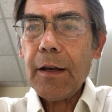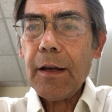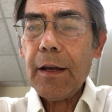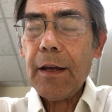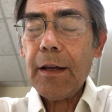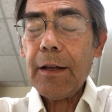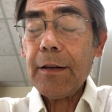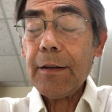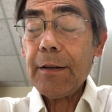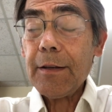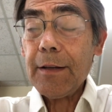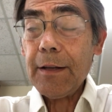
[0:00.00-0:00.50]

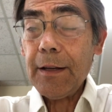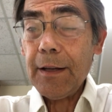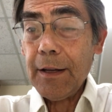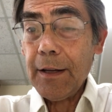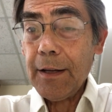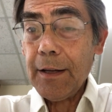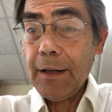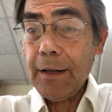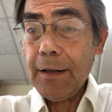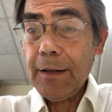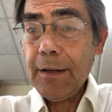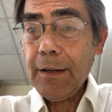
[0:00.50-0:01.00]

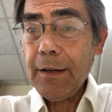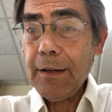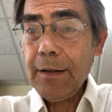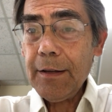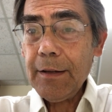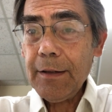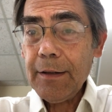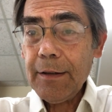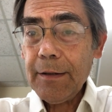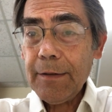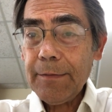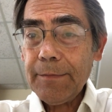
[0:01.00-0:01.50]

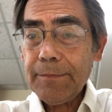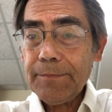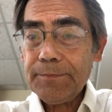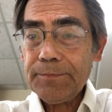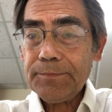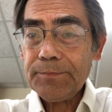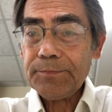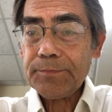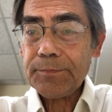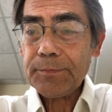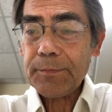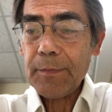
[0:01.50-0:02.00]
indeed,
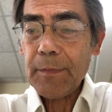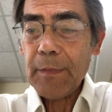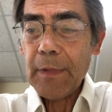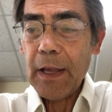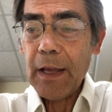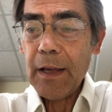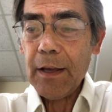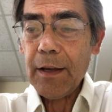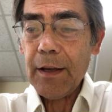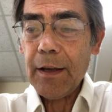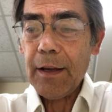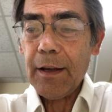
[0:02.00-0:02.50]

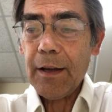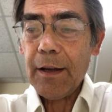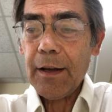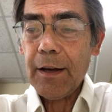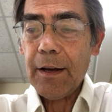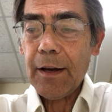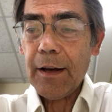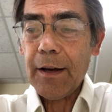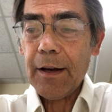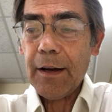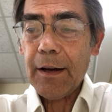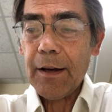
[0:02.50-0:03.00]

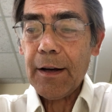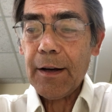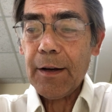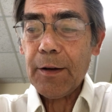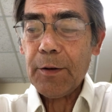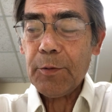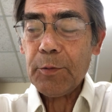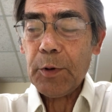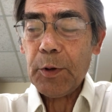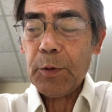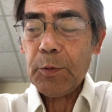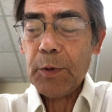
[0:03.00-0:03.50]
uh,
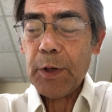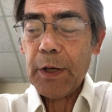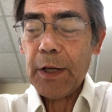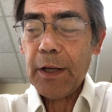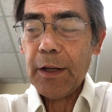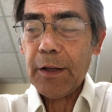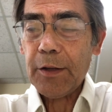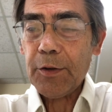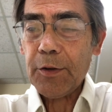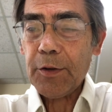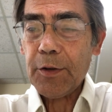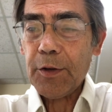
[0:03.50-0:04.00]
when we
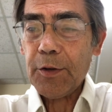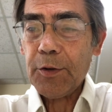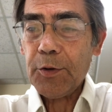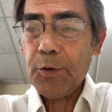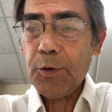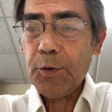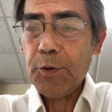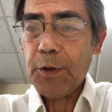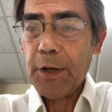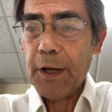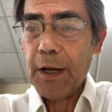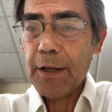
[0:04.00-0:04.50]
get to the
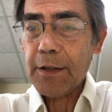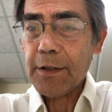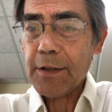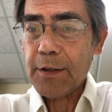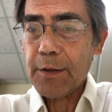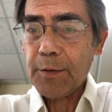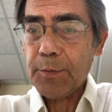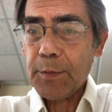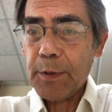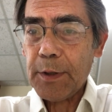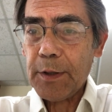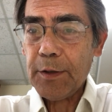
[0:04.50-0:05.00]
New
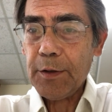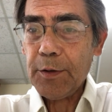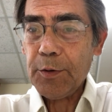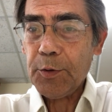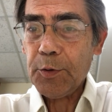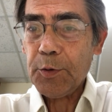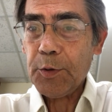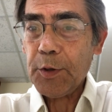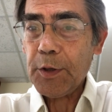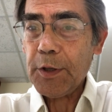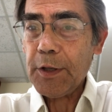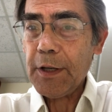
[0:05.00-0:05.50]
Testament,
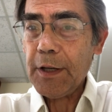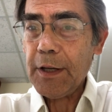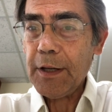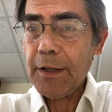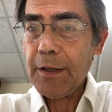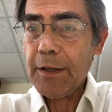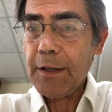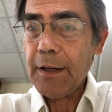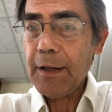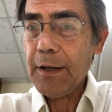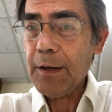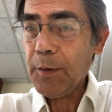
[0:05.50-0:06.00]
who
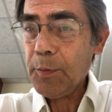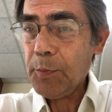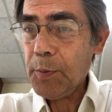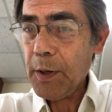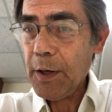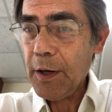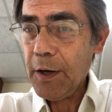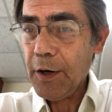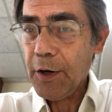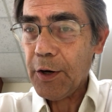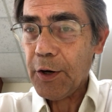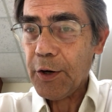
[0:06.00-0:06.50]
indeed did
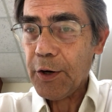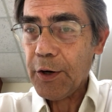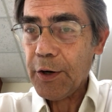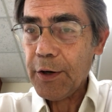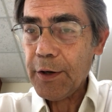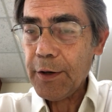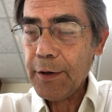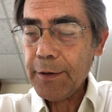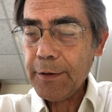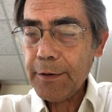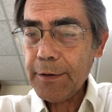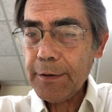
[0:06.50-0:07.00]
appear
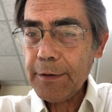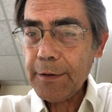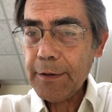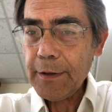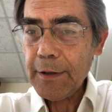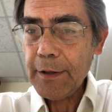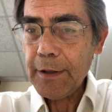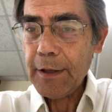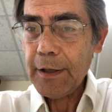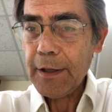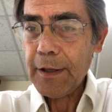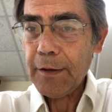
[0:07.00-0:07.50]

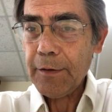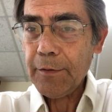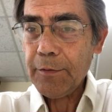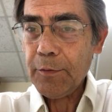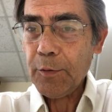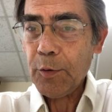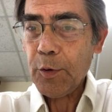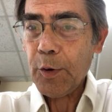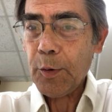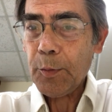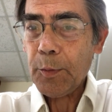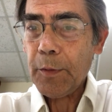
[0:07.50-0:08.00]
in the
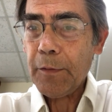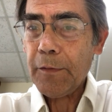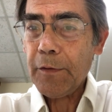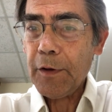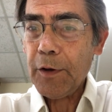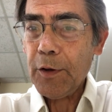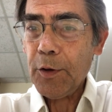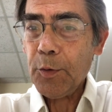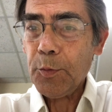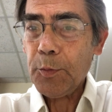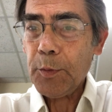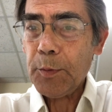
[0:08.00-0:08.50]
form of a
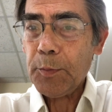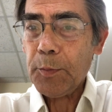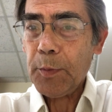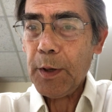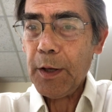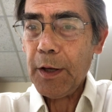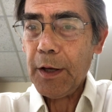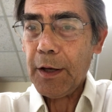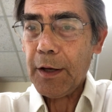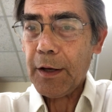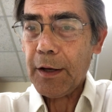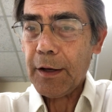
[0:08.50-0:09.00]
human
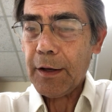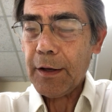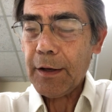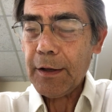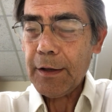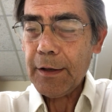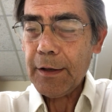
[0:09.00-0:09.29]
being.